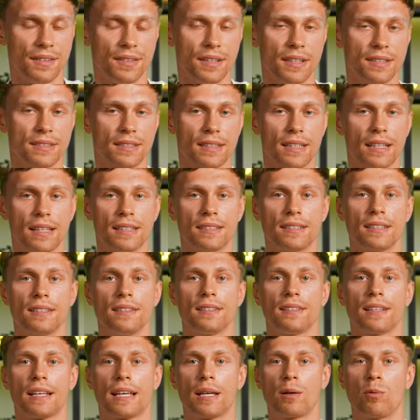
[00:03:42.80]
This
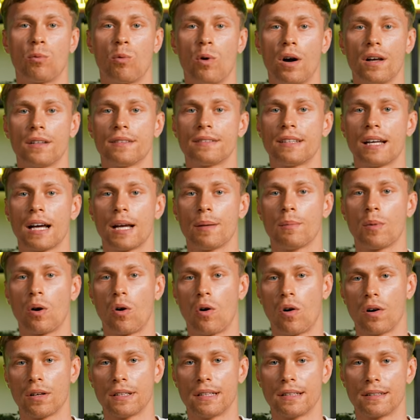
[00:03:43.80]
isn't a one-time
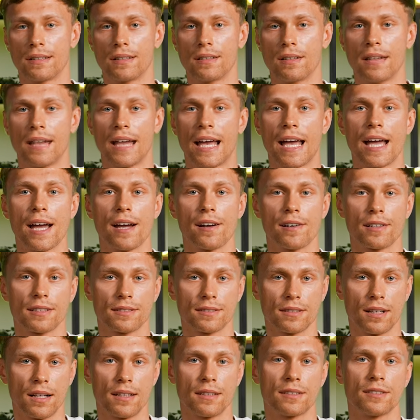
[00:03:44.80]
audit. AI
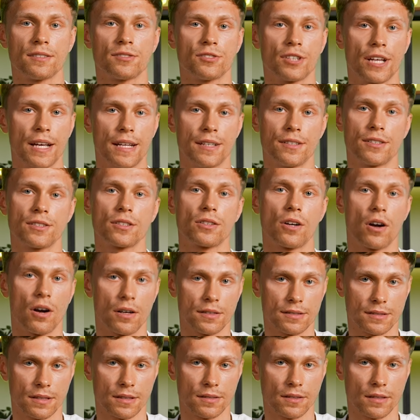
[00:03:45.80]
results change
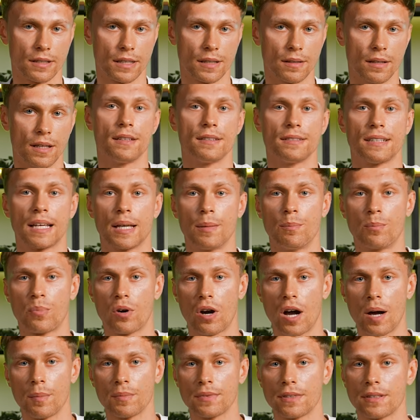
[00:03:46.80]
constantly. Same
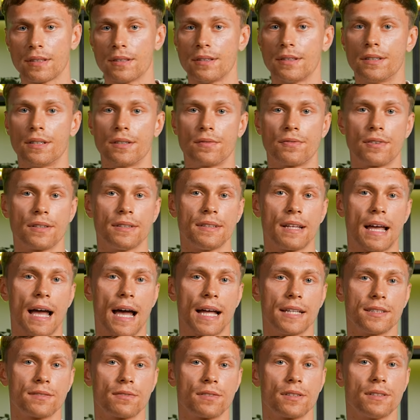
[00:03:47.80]
prompt, different
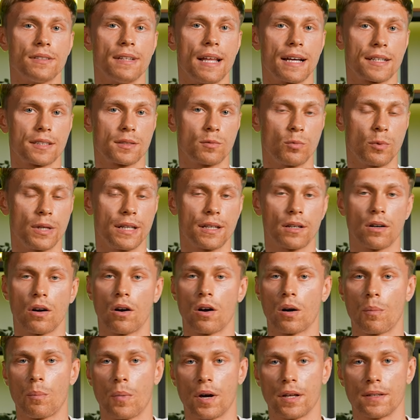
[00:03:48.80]
answer next week
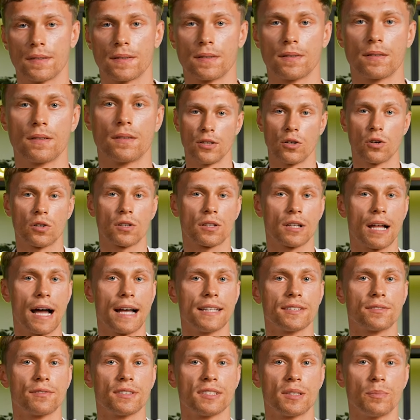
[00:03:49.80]
or month. Your
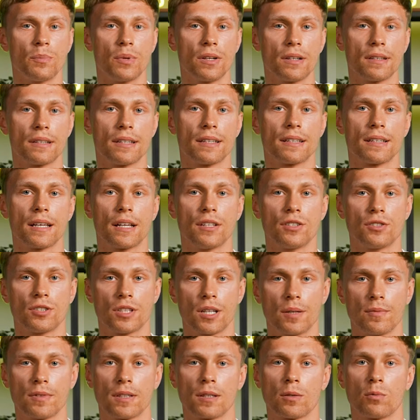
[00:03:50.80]
client's visibility can
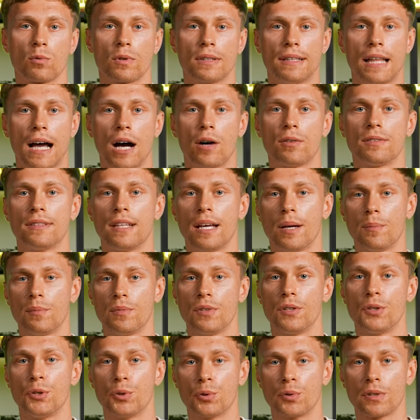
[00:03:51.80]
shift without
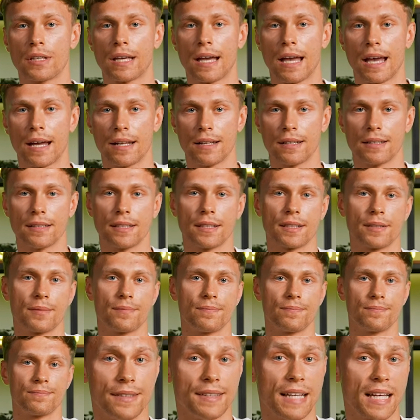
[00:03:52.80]
them doing anything.
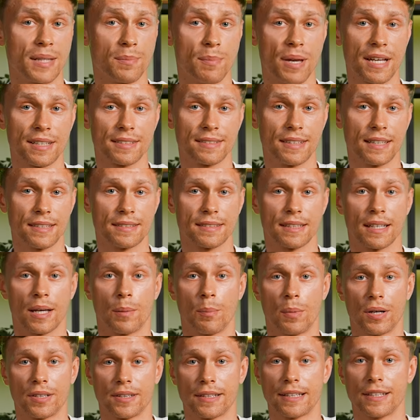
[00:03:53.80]
That makes this a
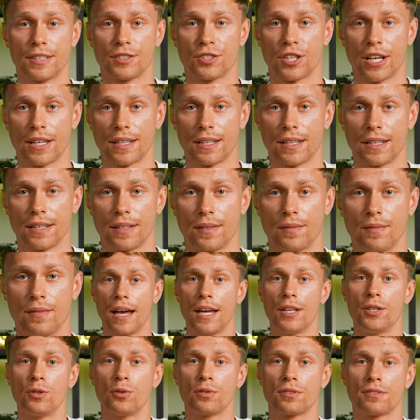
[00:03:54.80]
monthly check-in,
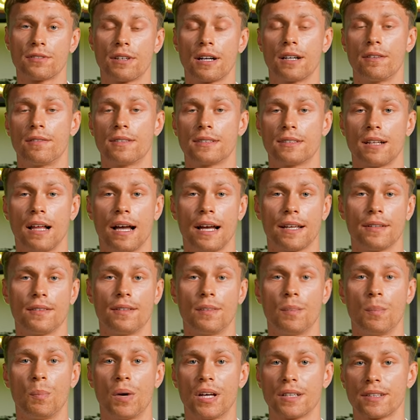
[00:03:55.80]
a new service line,
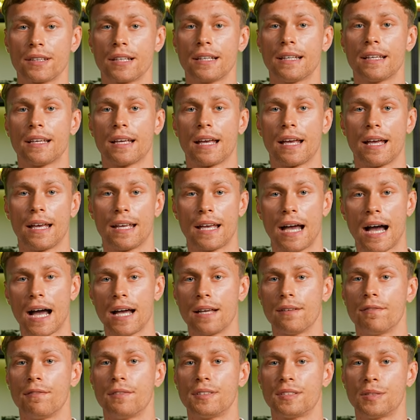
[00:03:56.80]
monthly
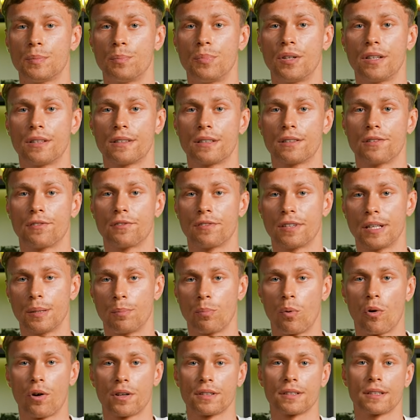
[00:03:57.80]
AI visibility
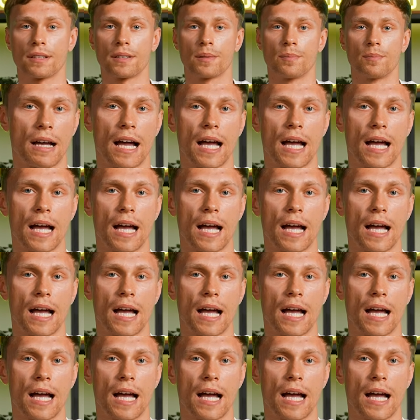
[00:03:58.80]
reporting.